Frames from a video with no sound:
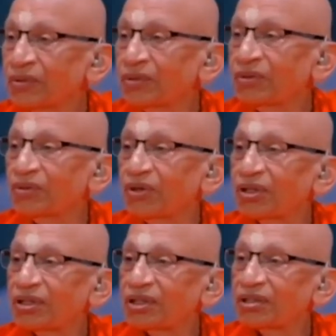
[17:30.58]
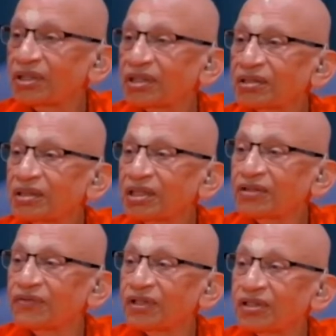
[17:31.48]
Lord Krishna says
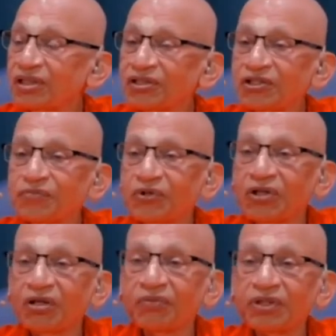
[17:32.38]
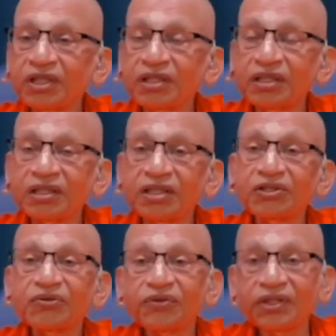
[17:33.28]
rajas is predominant and there
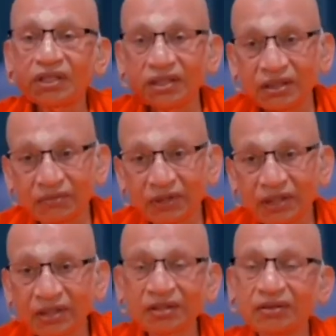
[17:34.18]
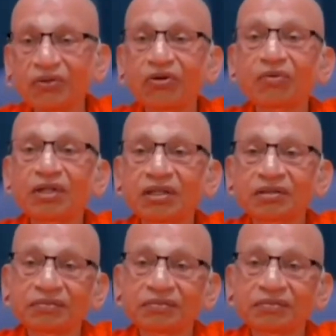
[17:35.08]
is greed in the mind, lobha.